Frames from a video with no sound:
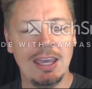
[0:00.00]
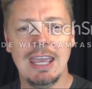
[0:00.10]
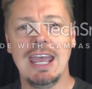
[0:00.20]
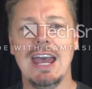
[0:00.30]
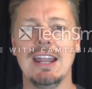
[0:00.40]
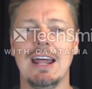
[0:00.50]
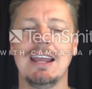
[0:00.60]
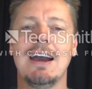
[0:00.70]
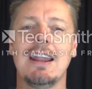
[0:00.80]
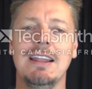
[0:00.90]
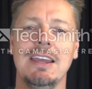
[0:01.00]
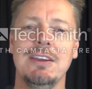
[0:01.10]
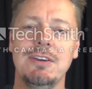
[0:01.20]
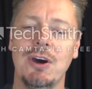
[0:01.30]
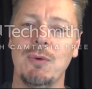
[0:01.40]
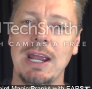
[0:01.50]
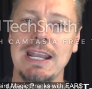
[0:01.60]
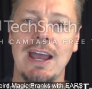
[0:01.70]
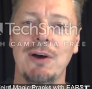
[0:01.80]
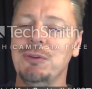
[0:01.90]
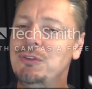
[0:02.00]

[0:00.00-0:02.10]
And I gotta let you know right now,